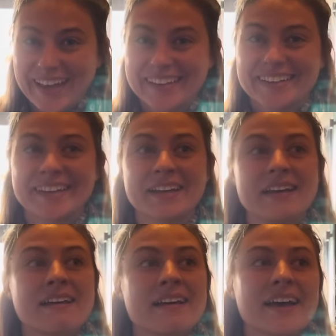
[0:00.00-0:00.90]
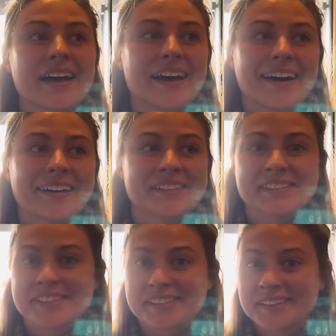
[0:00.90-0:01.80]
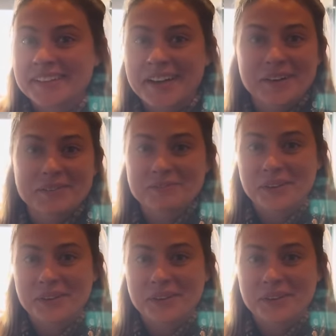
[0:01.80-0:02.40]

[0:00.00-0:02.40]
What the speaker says: And I just couldn't help.